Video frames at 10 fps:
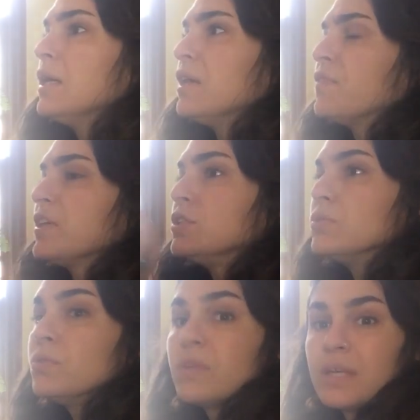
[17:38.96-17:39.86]
if I
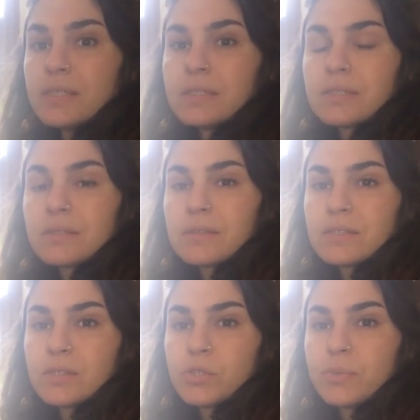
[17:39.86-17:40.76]
do this
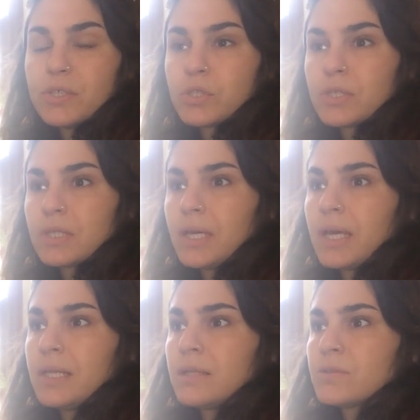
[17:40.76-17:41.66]
situation
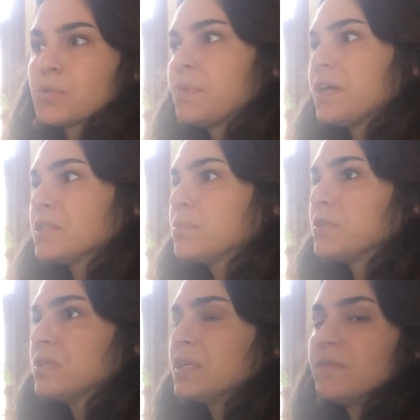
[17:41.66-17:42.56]
and there's a
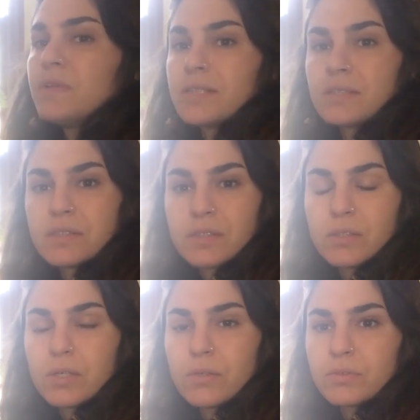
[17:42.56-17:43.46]
possibility of yeses
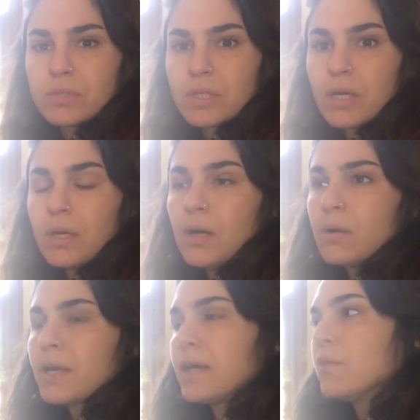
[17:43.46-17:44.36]
and nos,
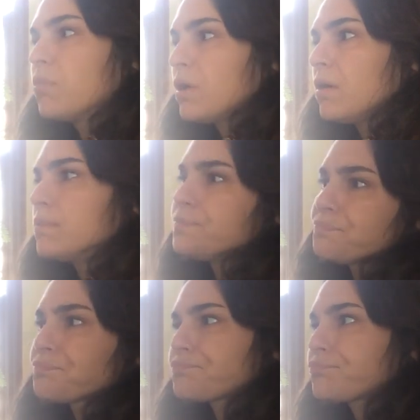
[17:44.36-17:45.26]
okay, well,
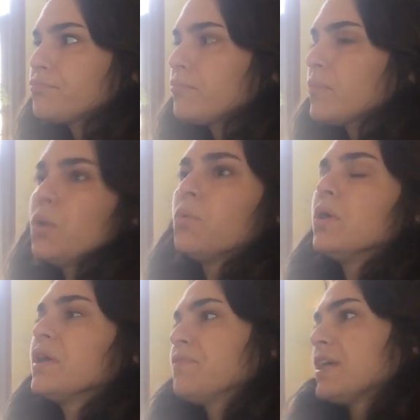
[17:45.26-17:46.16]

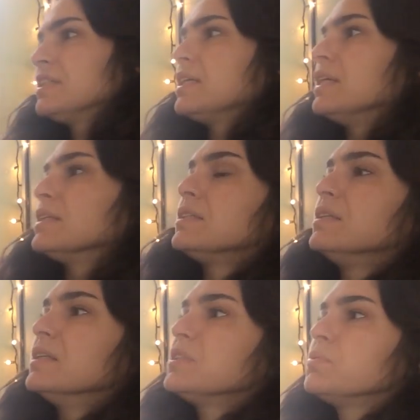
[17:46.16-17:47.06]
what if I say yes
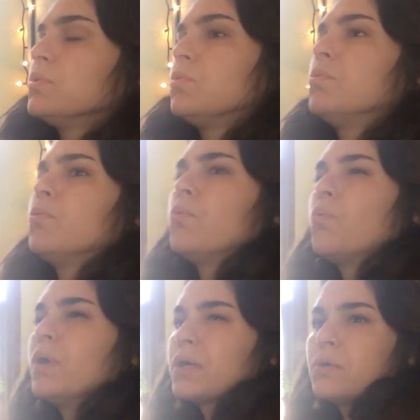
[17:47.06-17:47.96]
to this? Well,
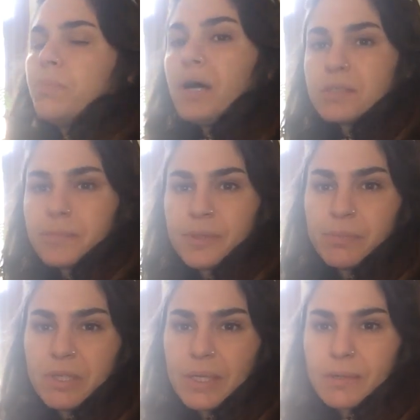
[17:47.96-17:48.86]
what could possibly
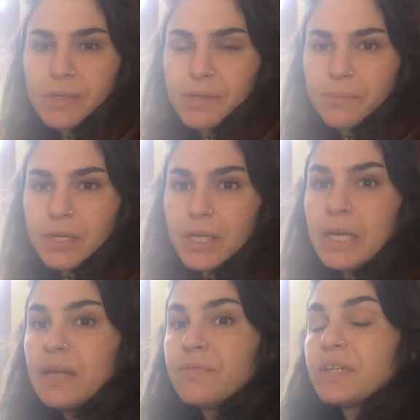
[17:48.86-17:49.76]
be the outcome?
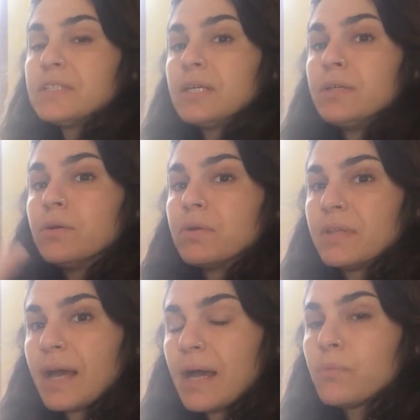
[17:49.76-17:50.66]
If I say no to
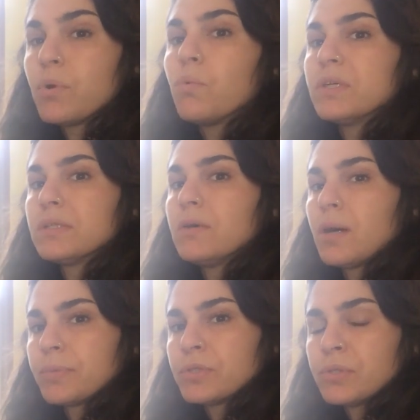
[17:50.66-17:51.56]
that, well, what
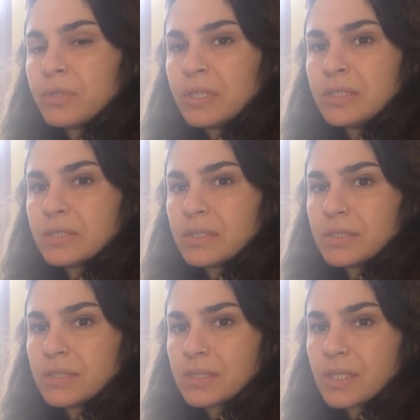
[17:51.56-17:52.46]
opportunities
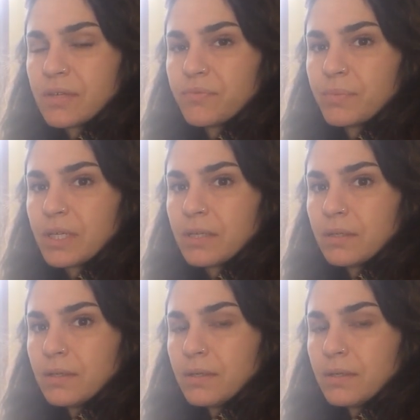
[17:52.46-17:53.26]
does this give me?